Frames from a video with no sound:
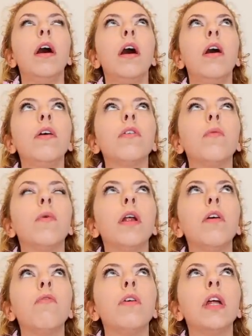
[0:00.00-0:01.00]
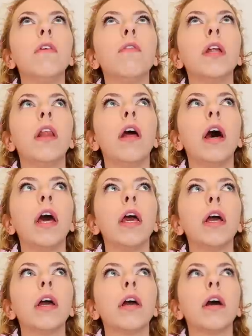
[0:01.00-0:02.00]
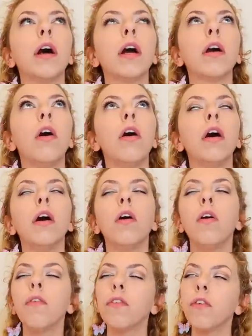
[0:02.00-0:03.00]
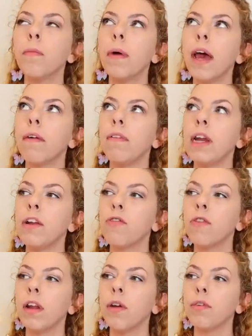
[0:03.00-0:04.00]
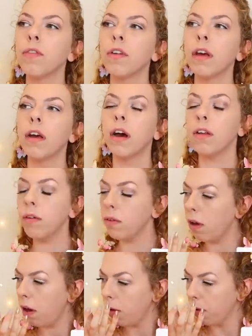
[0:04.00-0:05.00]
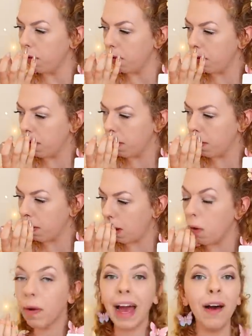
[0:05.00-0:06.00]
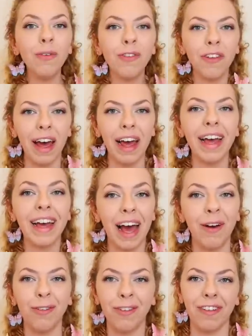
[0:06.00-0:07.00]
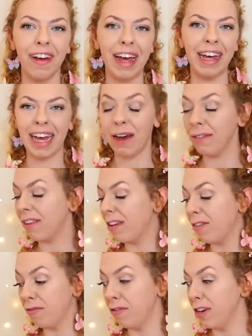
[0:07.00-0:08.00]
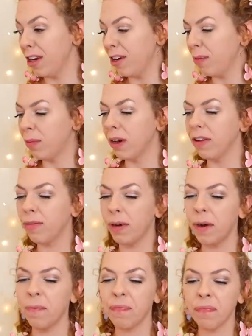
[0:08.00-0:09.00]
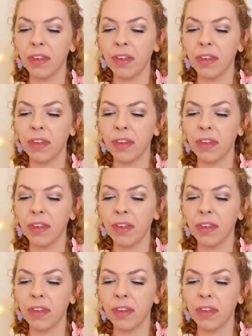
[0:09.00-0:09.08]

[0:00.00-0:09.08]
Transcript: Oh, it's the one I really, really like. I can't, off the top of my head, I've literally lost it. I don't know. Oh, calcite, calcite. Calcite's a really good one as well.